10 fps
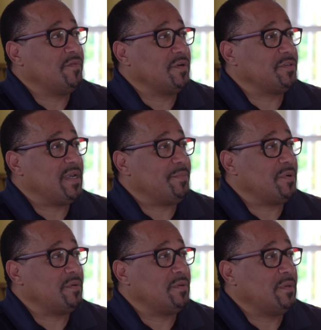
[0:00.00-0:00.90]
for
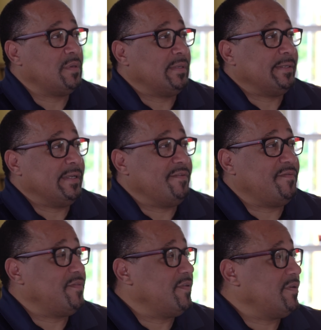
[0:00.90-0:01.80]
example, if
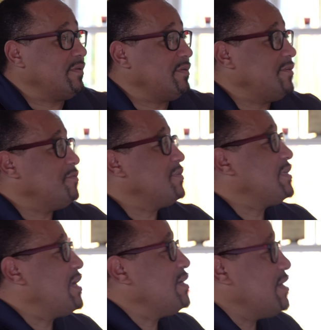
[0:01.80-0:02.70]
you
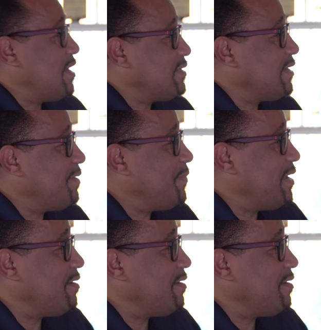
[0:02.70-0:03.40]
decided not to get